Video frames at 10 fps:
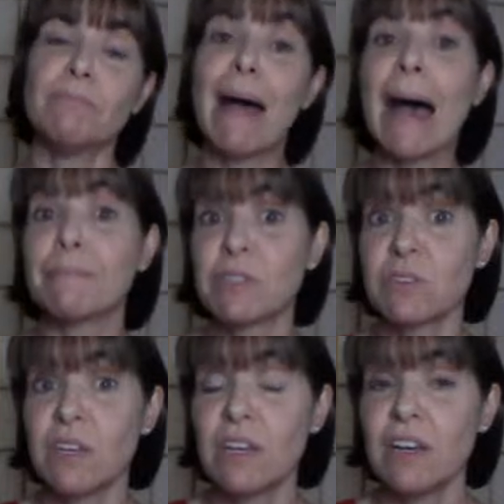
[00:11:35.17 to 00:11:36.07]

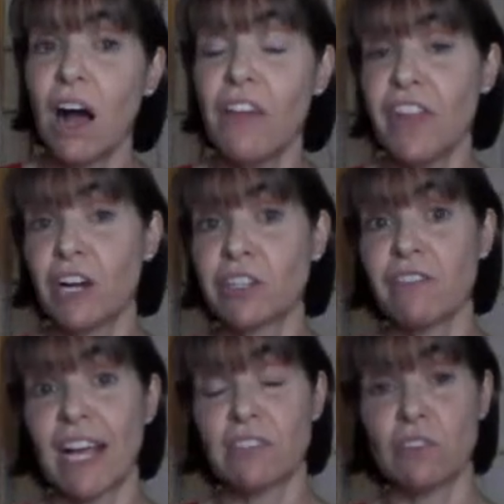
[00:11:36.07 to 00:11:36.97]
Maps on their
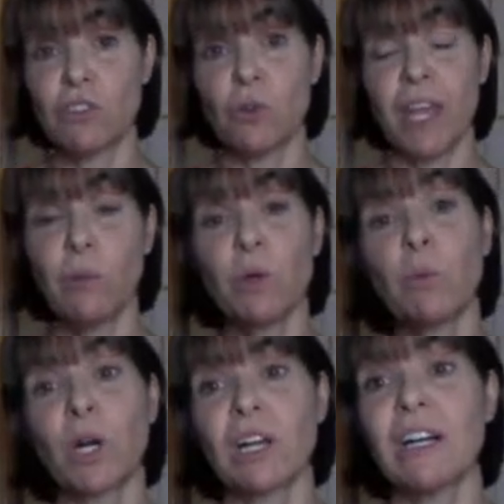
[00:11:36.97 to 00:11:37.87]
device. And so they
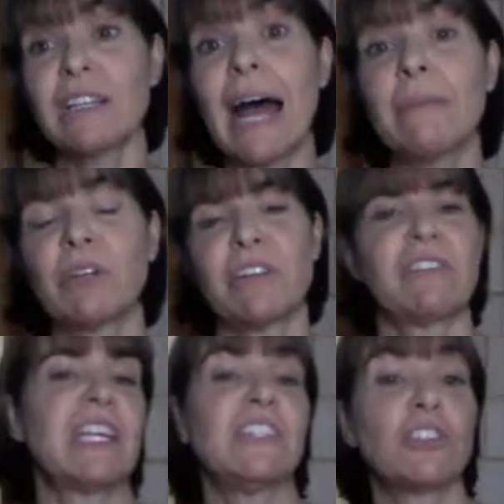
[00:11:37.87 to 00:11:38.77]
would work
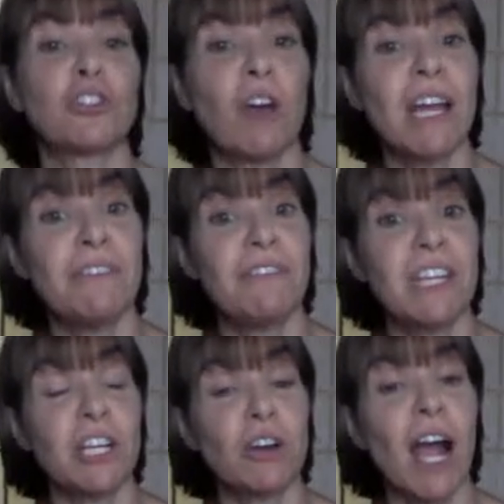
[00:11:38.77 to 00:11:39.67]
collaboratively to try to
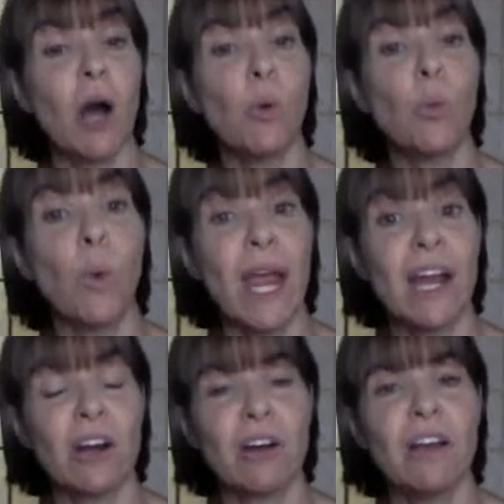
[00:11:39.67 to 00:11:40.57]
figure out
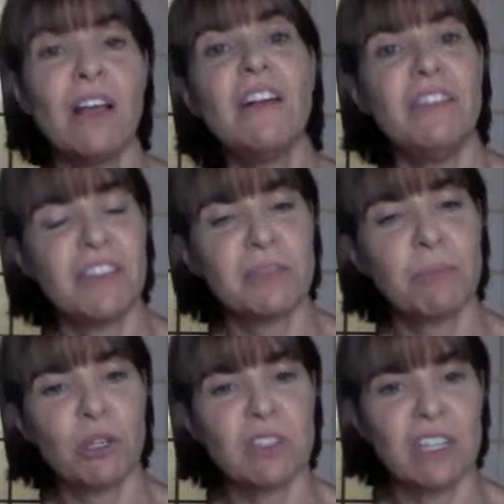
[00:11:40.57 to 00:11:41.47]
where this
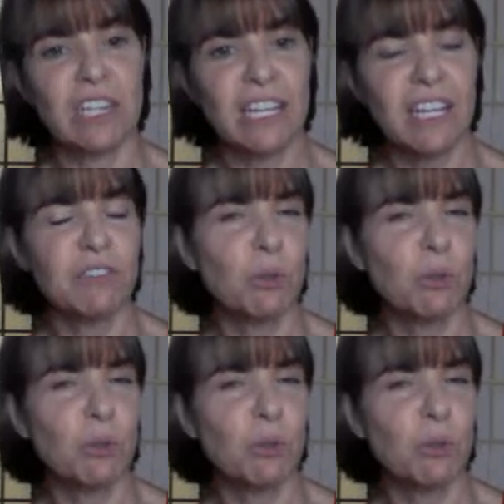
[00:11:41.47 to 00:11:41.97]
person lived.